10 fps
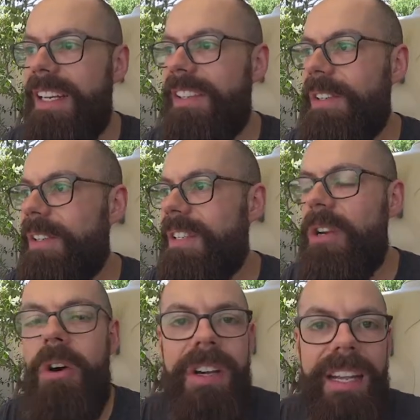or
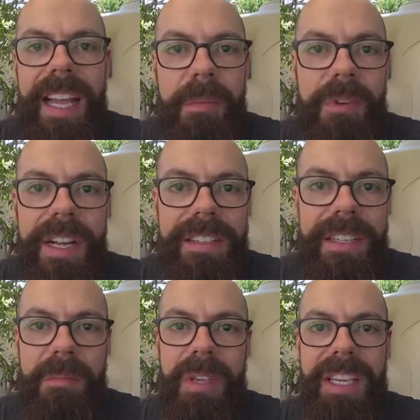not
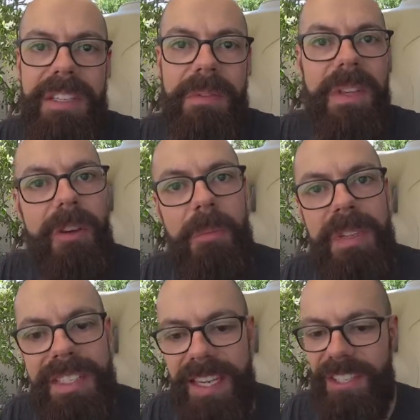collaborating because of the
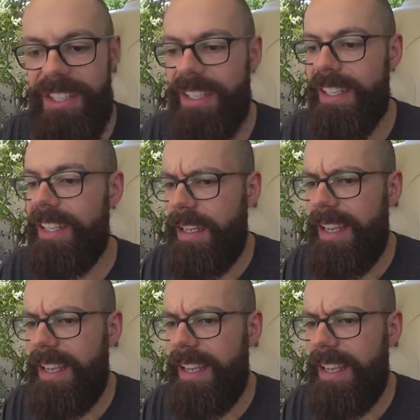competition.